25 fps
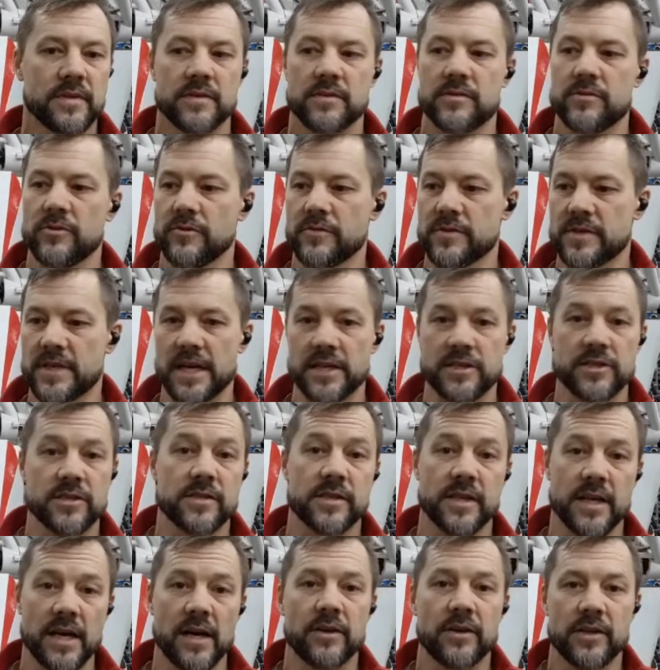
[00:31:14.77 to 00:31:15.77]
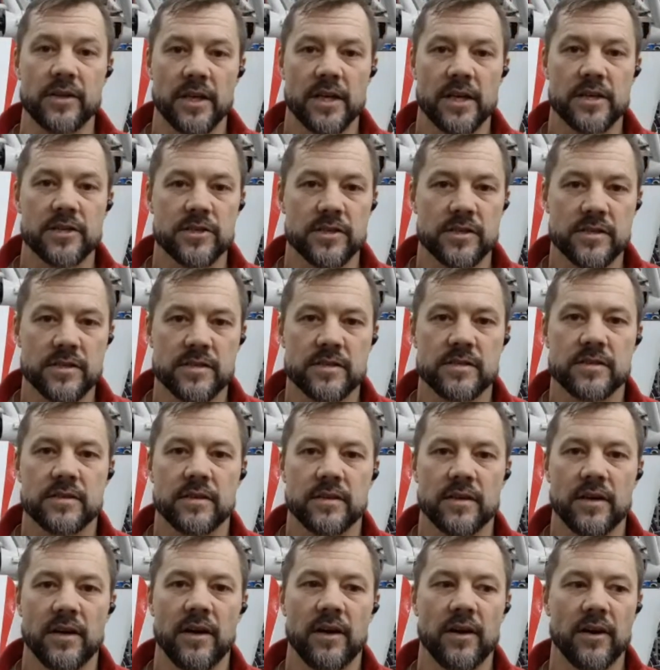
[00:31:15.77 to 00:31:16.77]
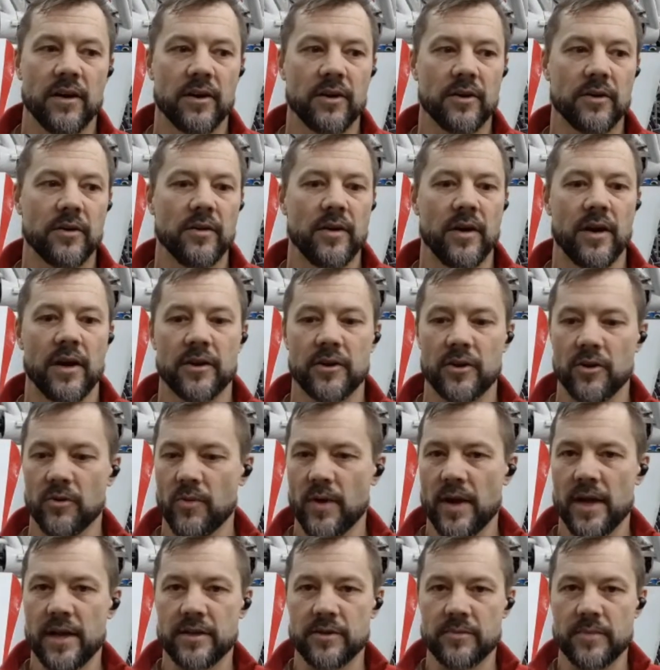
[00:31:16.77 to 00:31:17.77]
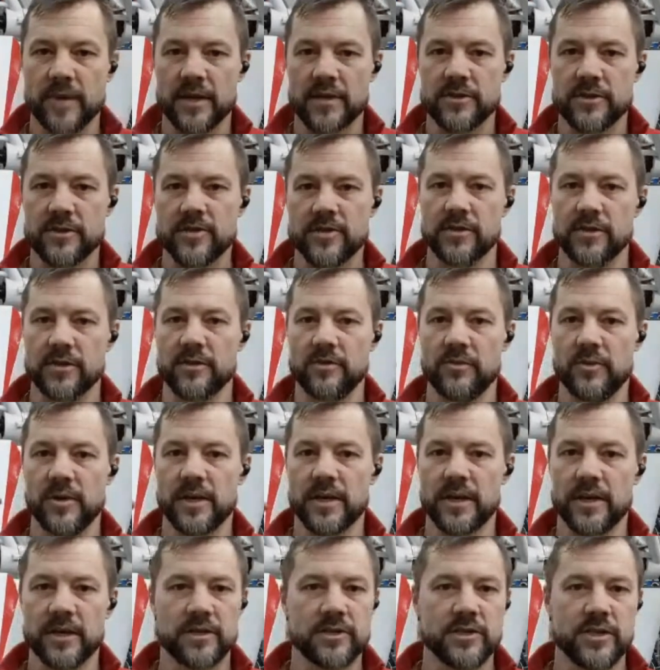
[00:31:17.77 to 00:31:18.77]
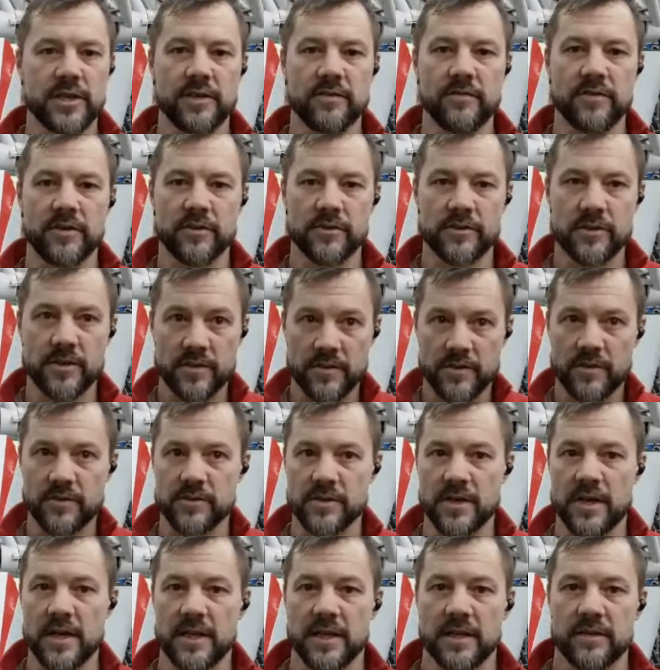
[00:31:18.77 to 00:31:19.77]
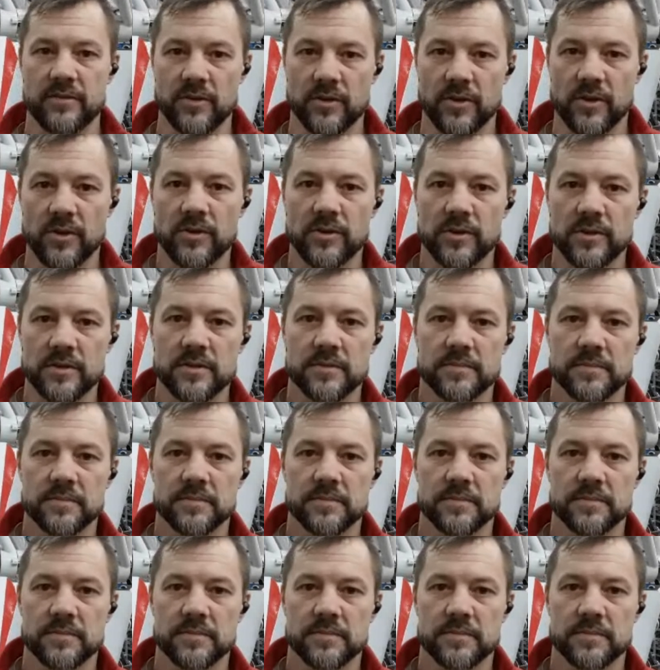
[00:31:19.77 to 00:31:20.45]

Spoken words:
sort of sketches and calculations are underway to make sure that we can achieve those high-level goals.